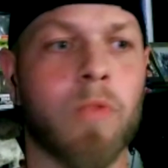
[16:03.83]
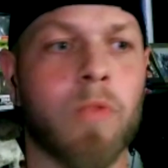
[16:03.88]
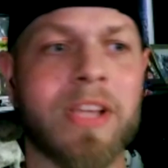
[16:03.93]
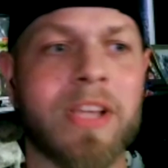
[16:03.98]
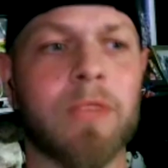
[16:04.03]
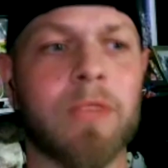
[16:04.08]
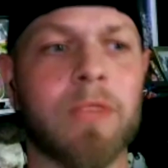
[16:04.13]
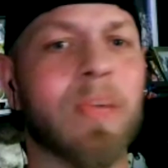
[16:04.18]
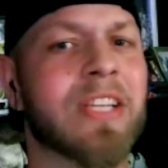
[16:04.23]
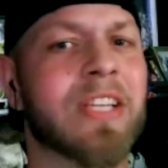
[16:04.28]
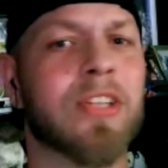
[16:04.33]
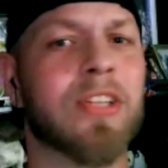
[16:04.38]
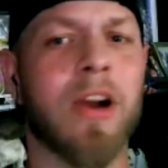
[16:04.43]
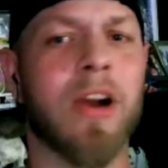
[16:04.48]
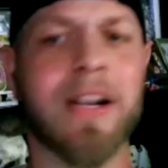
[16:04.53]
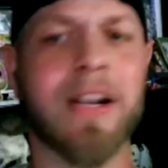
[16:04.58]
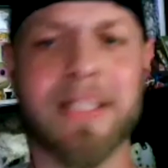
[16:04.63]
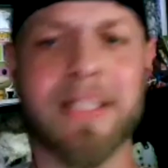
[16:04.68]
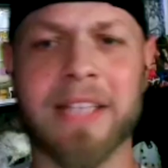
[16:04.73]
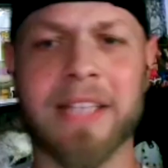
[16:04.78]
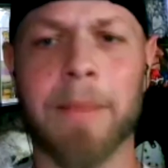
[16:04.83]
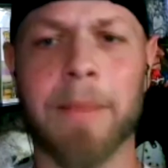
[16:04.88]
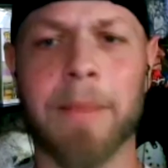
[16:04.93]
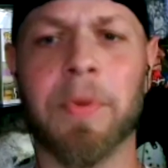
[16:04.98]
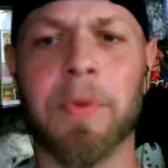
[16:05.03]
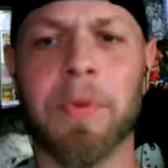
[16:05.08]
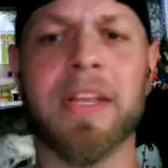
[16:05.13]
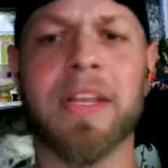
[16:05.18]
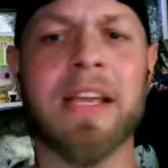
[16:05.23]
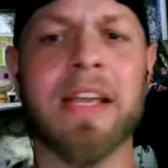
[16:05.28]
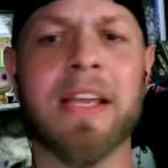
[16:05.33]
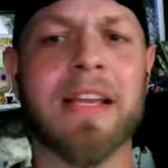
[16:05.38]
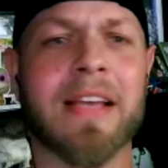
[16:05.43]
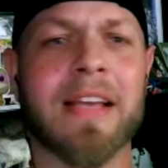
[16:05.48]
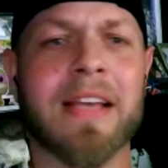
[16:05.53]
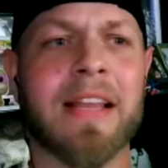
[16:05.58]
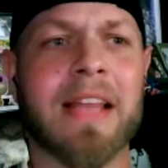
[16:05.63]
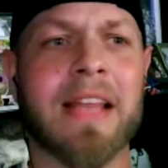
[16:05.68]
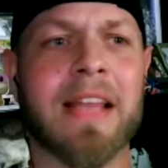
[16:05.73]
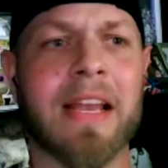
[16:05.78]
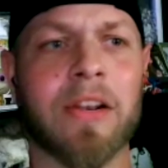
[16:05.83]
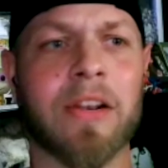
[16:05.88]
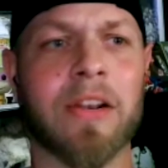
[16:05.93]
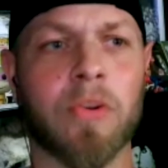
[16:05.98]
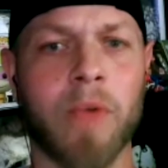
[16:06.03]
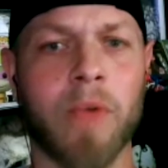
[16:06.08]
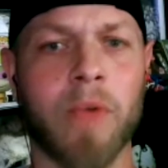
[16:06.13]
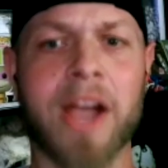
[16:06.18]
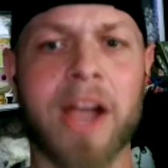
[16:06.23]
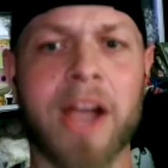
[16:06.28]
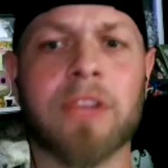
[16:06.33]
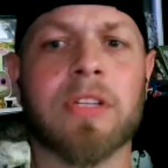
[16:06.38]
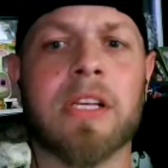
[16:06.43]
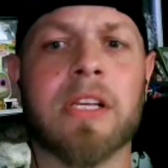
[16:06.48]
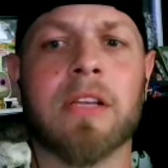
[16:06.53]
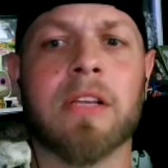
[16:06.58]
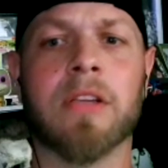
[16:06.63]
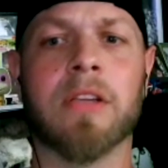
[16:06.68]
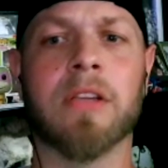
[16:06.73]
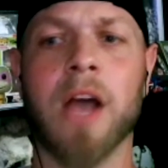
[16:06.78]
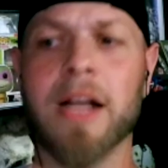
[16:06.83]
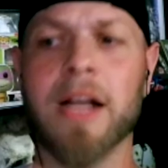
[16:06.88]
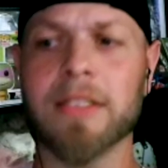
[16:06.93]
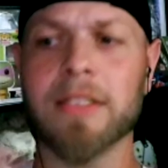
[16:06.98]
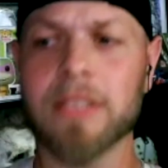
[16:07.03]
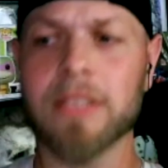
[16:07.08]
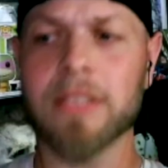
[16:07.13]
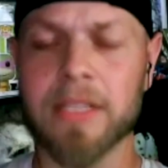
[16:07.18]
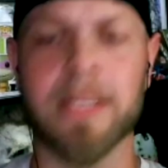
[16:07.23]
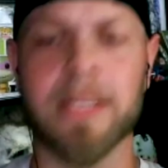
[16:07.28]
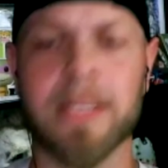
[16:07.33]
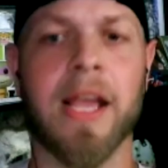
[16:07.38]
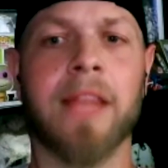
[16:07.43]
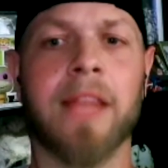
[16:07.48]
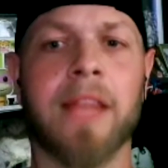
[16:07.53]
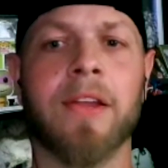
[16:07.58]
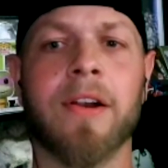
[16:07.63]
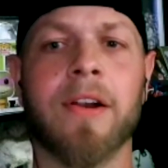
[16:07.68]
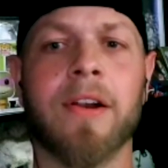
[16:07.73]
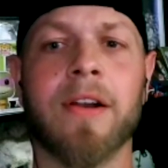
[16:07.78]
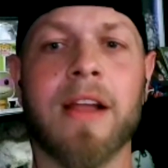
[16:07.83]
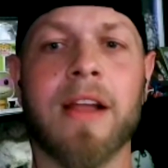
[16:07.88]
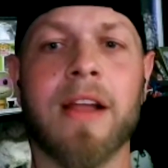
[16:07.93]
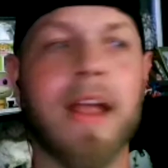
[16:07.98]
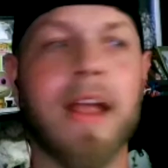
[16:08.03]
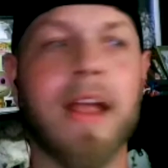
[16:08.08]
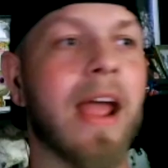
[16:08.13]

we started separately and then gradually got together.